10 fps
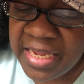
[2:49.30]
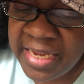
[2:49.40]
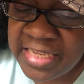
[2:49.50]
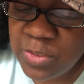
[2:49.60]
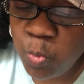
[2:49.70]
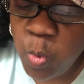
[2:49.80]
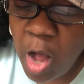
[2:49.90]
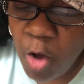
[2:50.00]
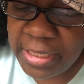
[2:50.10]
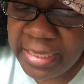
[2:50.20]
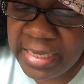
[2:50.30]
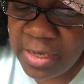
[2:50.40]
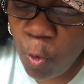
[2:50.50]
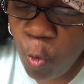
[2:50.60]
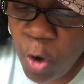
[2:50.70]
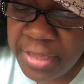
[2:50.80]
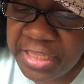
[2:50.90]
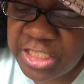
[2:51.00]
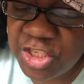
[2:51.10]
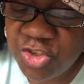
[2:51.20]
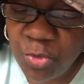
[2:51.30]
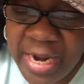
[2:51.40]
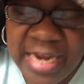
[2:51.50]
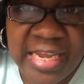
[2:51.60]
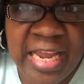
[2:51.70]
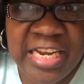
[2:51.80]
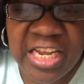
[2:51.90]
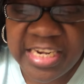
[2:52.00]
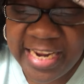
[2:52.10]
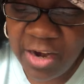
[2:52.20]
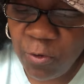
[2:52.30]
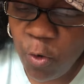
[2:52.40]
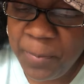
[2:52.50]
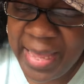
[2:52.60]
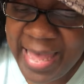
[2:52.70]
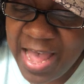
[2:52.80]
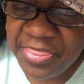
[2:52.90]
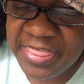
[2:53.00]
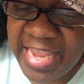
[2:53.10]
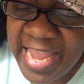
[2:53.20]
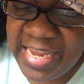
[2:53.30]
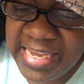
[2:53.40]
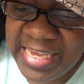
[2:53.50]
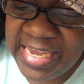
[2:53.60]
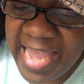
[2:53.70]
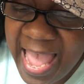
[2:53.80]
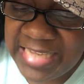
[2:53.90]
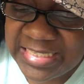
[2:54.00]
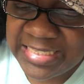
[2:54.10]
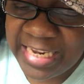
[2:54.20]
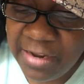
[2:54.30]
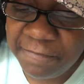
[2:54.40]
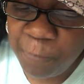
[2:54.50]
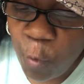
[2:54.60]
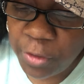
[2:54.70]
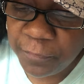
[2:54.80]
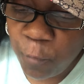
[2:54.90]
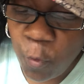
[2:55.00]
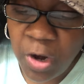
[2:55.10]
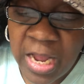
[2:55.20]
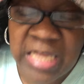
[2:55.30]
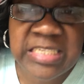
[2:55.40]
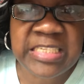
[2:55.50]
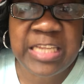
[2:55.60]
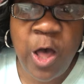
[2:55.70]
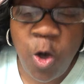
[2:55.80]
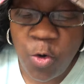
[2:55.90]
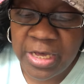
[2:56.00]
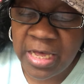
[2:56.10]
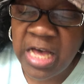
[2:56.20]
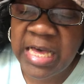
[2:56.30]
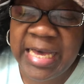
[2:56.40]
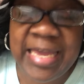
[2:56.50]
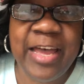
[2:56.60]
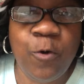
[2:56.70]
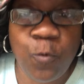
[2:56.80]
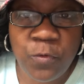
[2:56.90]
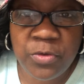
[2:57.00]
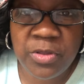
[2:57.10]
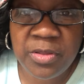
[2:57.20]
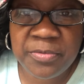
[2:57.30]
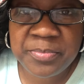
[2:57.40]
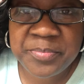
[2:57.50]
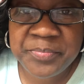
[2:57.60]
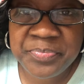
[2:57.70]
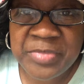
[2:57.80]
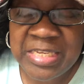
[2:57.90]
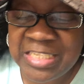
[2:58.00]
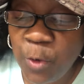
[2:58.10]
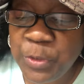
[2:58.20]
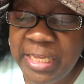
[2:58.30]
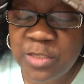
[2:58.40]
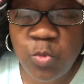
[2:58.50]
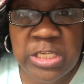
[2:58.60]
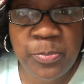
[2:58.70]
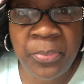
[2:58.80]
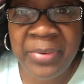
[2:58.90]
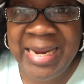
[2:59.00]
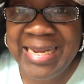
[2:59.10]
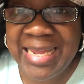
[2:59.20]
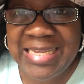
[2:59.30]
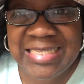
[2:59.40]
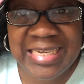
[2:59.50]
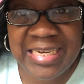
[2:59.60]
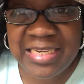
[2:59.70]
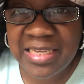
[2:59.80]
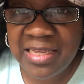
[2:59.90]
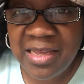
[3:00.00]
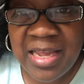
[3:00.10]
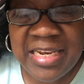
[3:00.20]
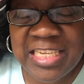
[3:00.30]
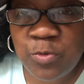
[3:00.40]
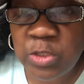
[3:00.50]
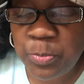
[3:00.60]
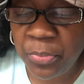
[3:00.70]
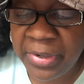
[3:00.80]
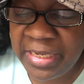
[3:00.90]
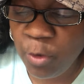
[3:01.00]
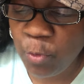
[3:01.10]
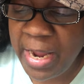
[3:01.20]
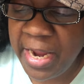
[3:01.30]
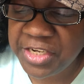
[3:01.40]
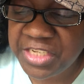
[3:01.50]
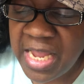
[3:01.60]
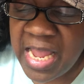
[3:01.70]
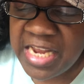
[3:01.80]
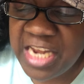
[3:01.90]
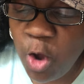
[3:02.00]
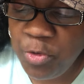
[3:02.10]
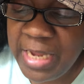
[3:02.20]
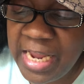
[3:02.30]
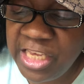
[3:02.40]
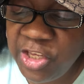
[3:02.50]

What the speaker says: It's walking on the straight and the narrow path that he has set forth for us long ago. So this was predestined. This was prearranged. Know that